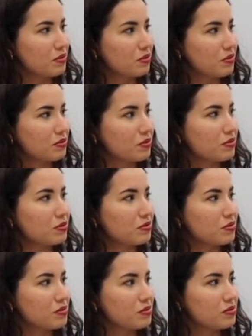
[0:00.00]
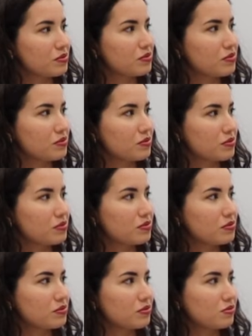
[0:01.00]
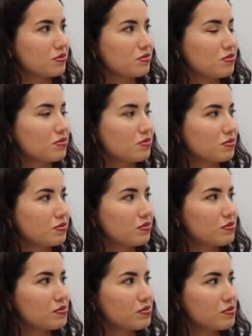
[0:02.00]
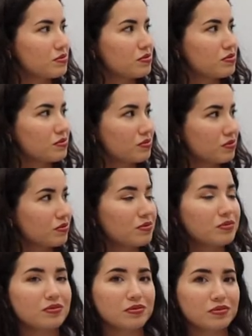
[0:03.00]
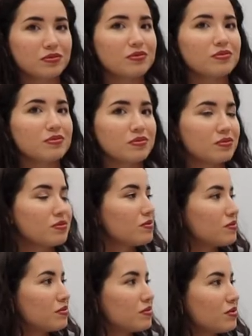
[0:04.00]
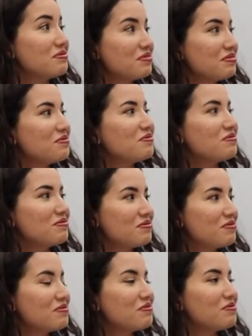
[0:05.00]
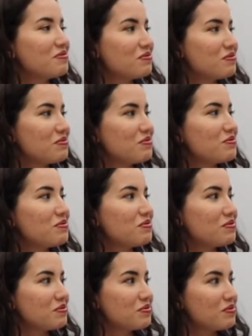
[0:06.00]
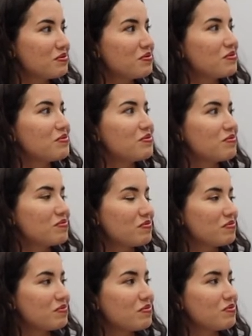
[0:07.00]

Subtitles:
(not speaking)